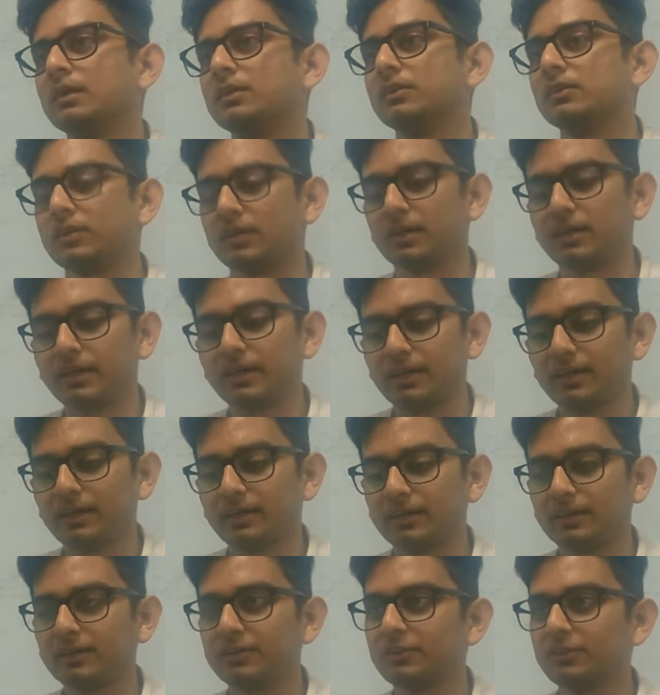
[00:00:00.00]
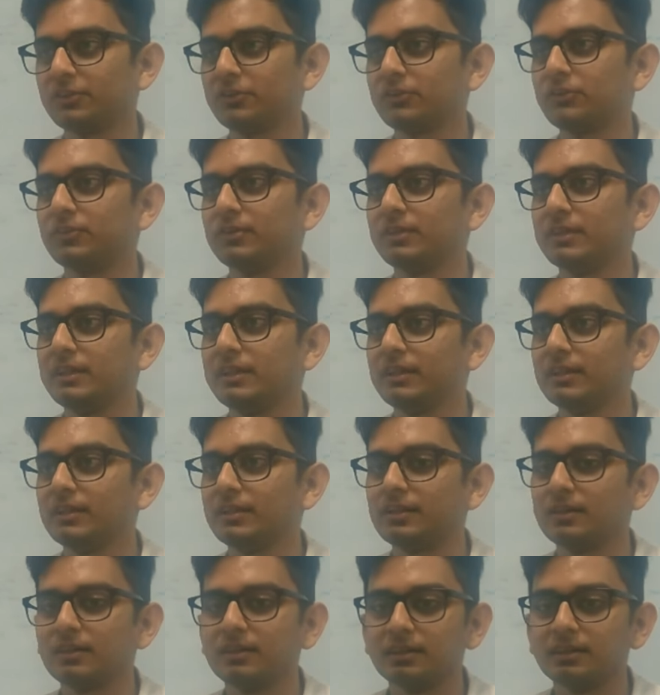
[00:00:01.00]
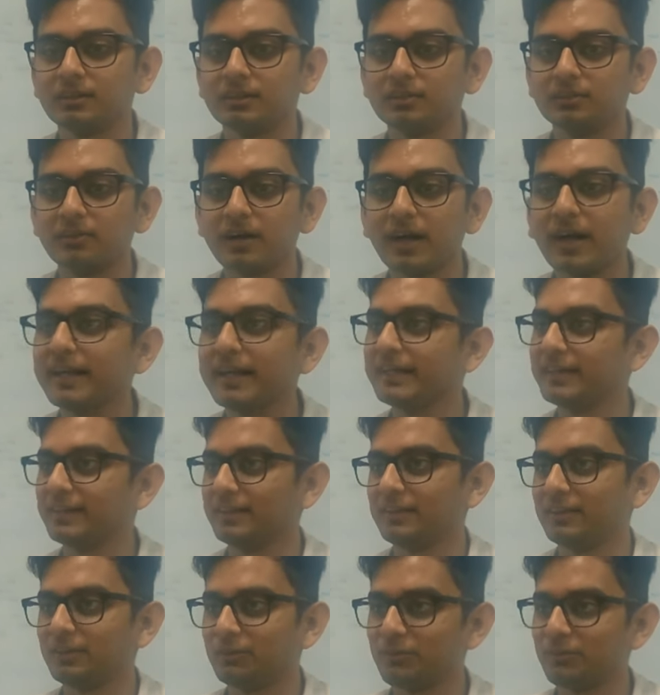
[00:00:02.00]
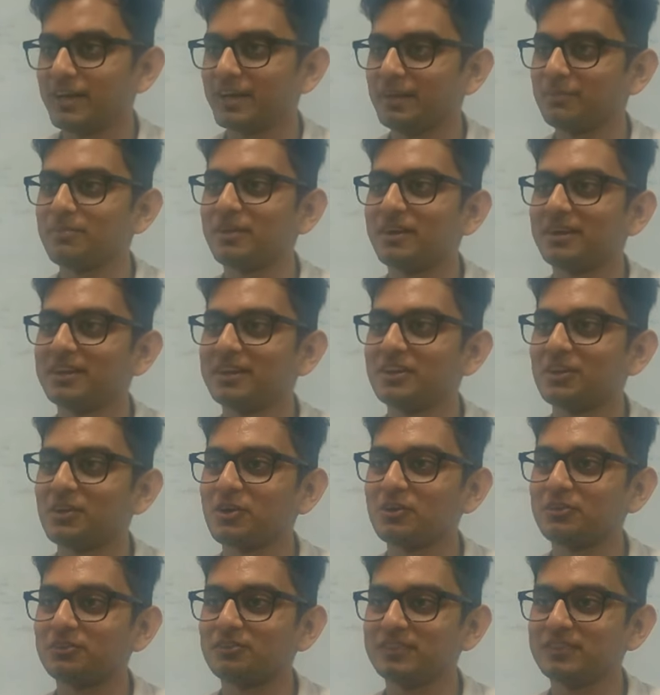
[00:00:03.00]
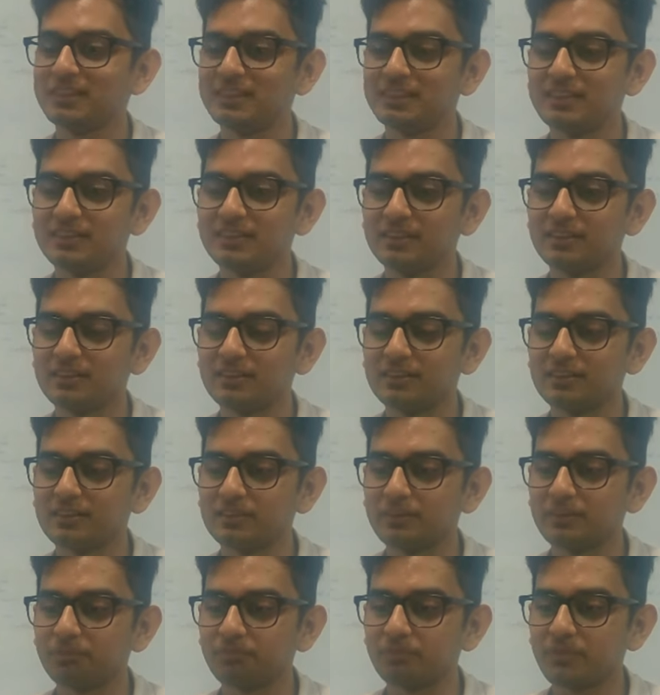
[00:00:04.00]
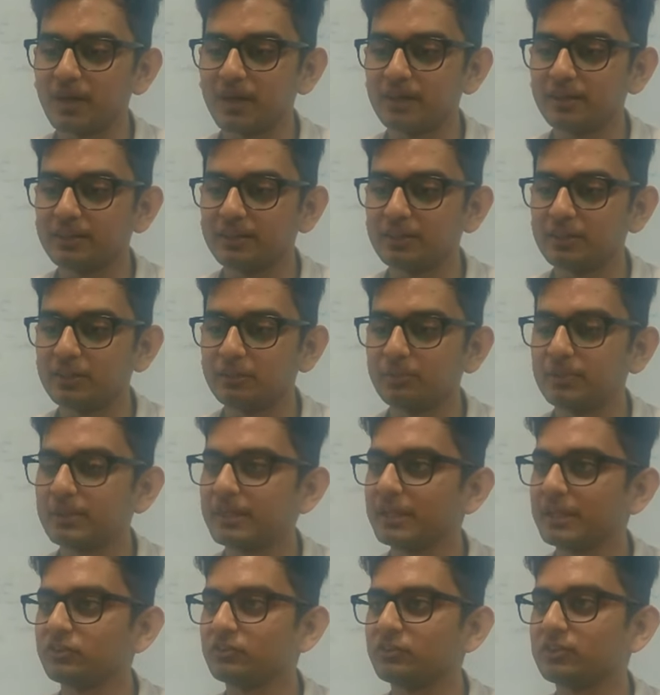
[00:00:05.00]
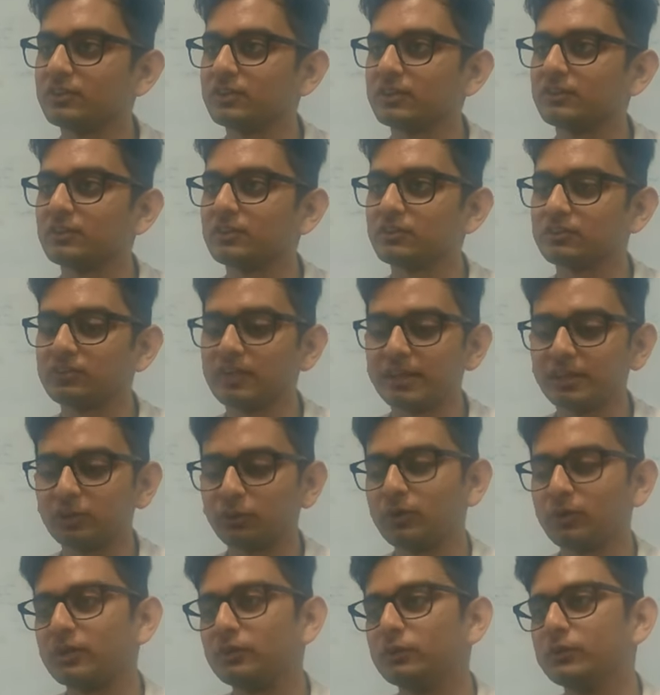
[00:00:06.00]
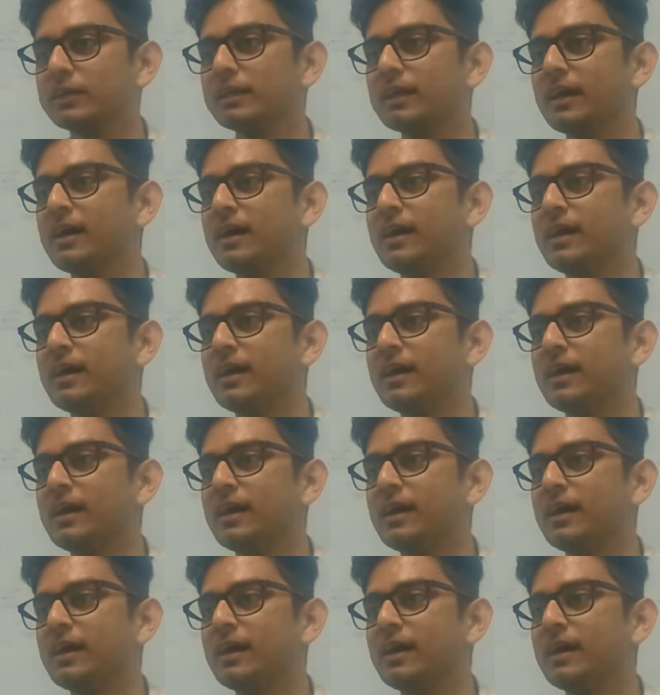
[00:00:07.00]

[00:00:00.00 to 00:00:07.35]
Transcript: So I understood the why part of the RNA replication research that you are doing.